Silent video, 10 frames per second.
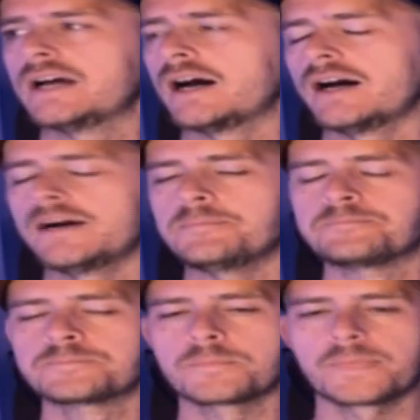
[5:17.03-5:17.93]
And
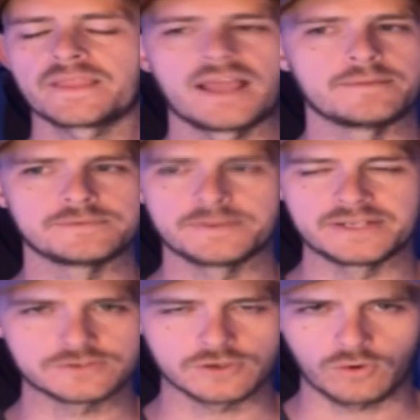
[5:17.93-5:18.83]

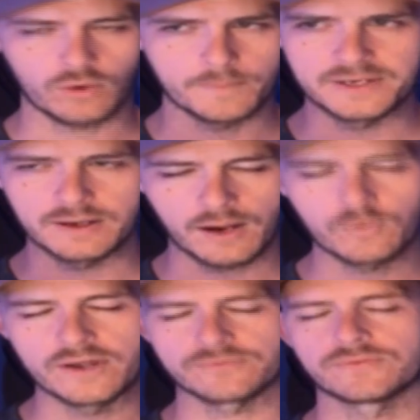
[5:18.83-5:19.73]
I
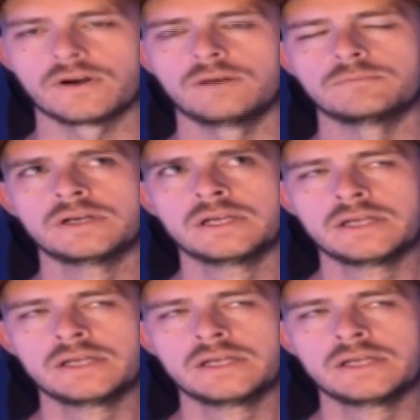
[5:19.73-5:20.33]
went from,